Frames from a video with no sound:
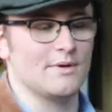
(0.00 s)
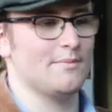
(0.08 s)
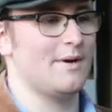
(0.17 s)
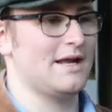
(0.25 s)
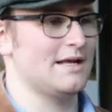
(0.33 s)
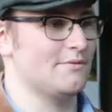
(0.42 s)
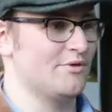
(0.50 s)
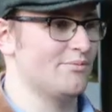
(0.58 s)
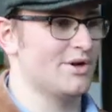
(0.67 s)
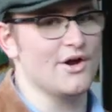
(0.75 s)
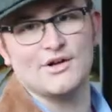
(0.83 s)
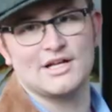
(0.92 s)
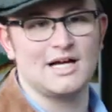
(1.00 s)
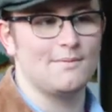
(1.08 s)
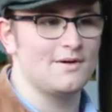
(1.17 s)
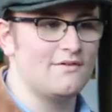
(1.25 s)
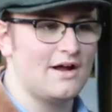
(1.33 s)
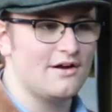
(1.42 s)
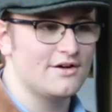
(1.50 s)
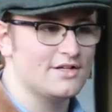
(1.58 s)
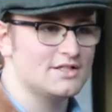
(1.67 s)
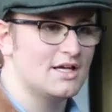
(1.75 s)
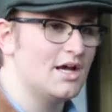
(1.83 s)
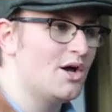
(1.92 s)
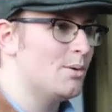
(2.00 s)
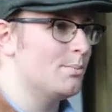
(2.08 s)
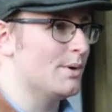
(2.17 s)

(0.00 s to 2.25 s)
We've paint we've blown in a couple of areas, yeah.